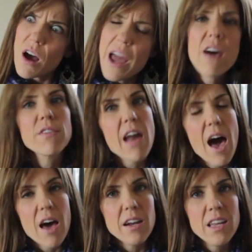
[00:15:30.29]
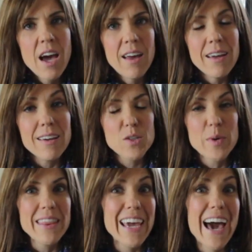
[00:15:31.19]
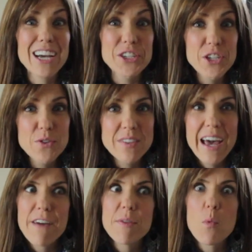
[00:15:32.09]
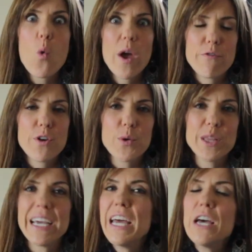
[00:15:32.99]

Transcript: I haven't had any headaches, when they actually used to have them quite frequently.